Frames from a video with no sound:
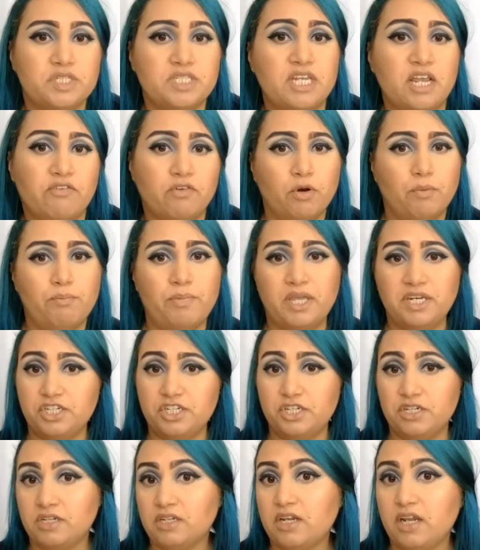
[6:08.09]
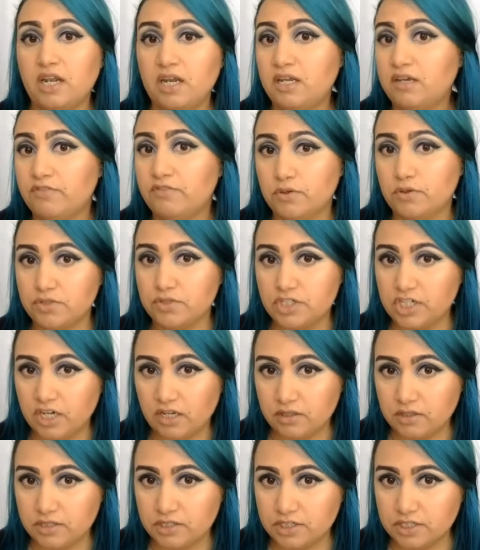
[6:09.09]
never mentioned in any of those
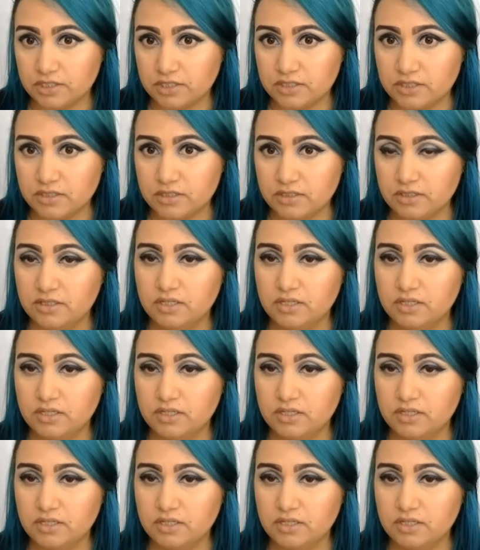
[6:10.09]
challenges.